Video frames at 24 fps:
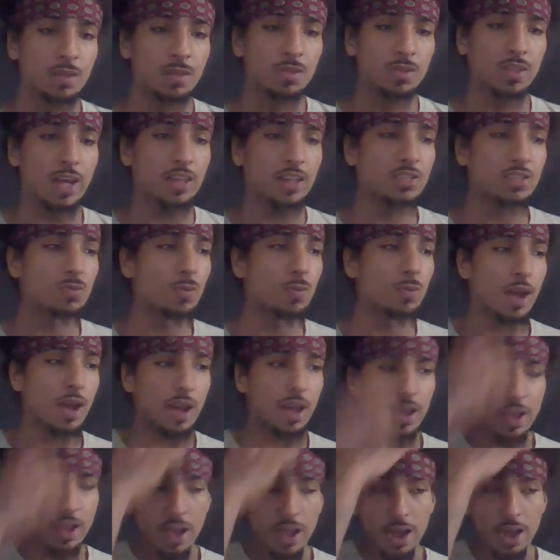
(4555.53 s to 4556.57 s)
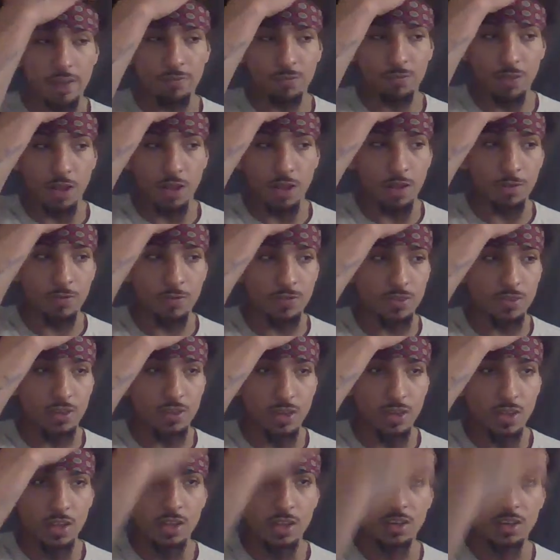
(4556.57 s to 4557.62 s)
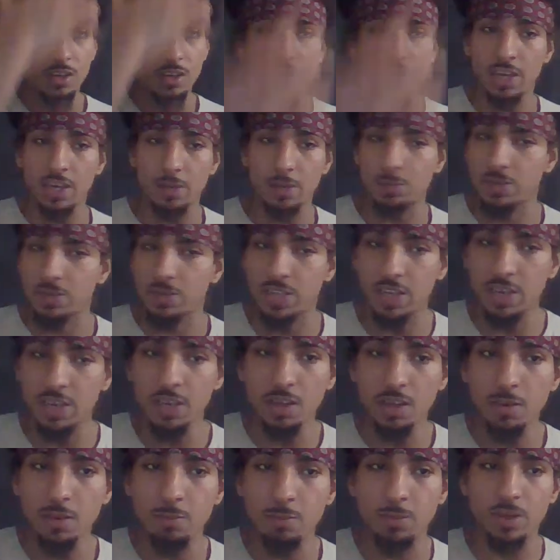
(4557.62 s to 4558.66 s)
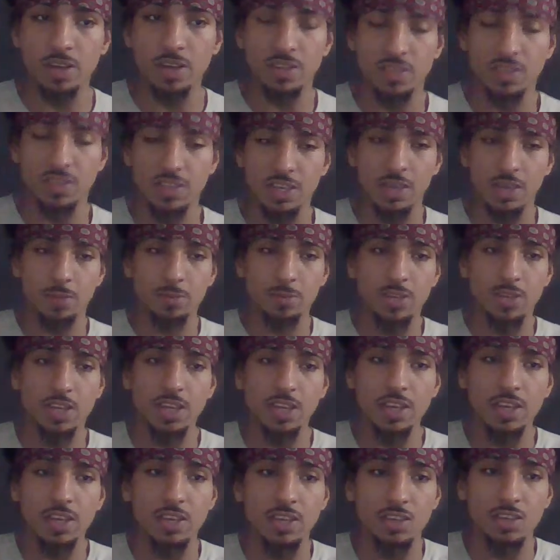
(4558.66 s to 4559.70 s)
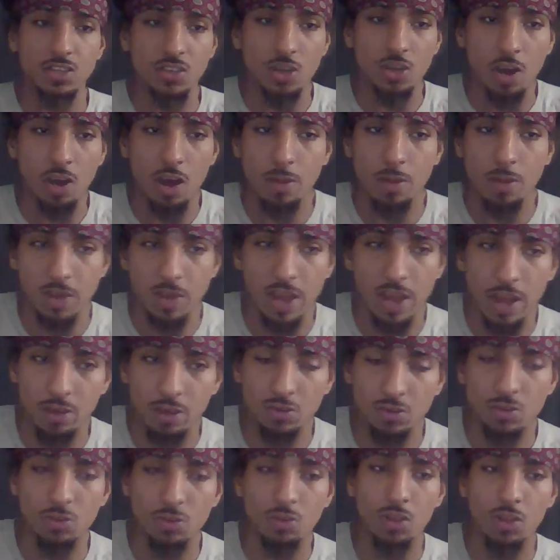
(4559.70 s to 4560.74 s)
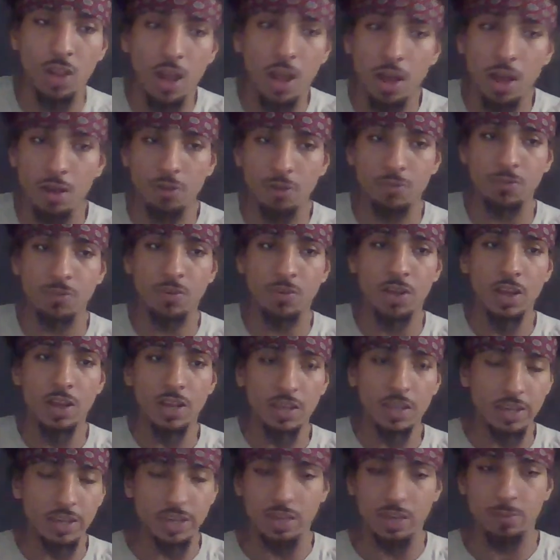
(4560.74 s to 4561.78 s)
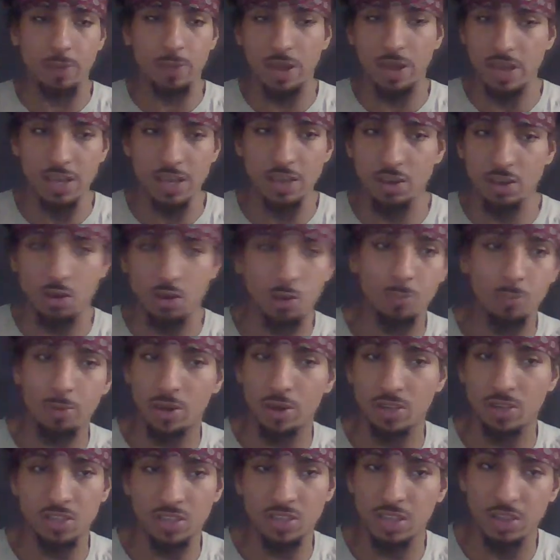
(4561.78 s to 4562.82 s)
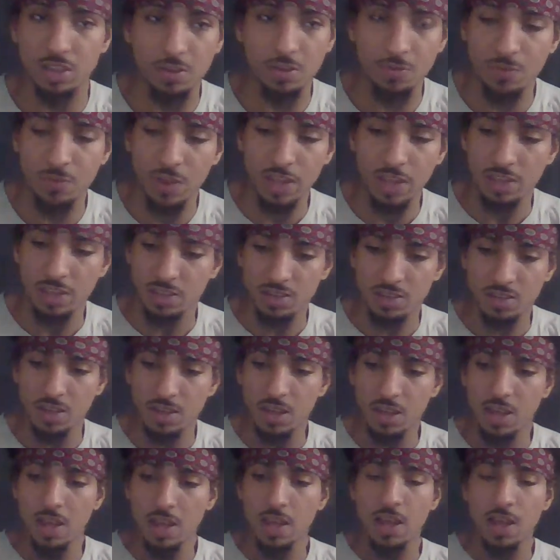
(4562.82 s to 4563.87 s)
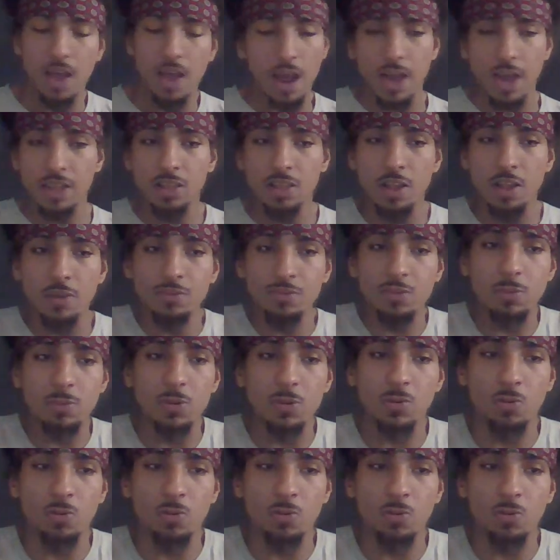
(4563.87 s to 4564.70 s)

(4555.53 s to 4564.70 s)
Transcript: that's why I've loved DMT, because DMT has taught me how to love getting my ego punched in the face. I love to be